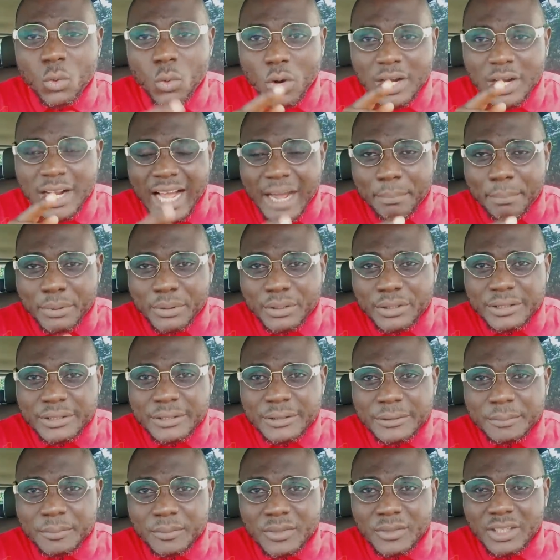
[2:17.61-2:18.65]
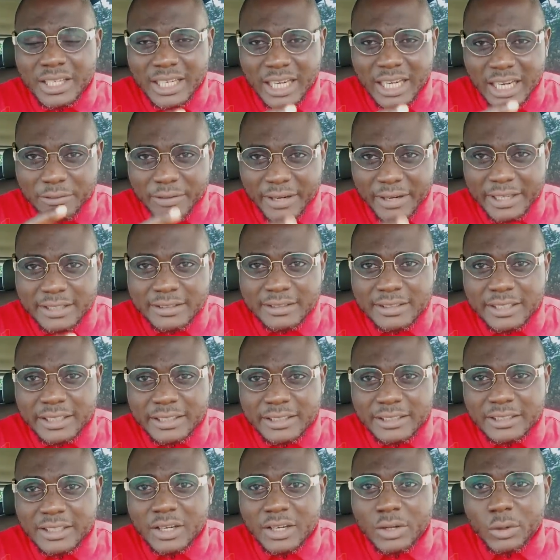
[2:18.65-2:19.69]
what happened in
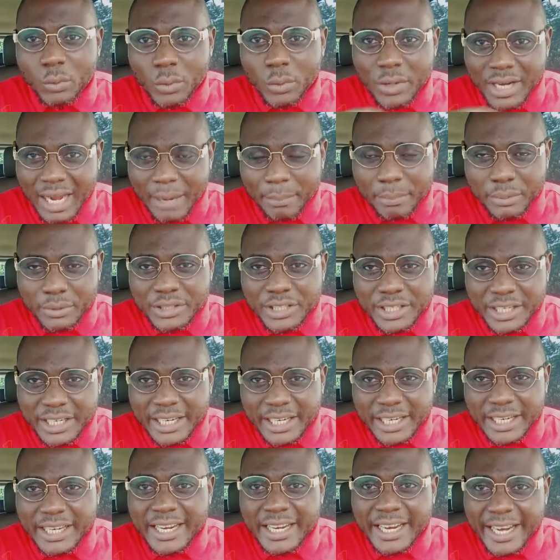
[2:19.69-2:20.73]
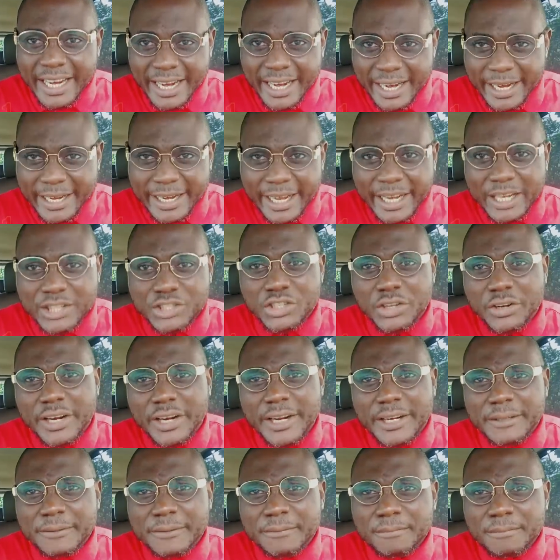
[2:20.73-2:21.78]
Afghanistan will happen here in
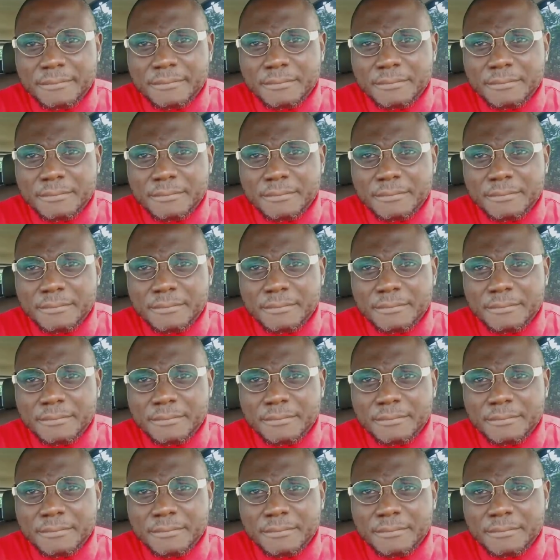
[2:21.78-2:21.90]
Nigeria.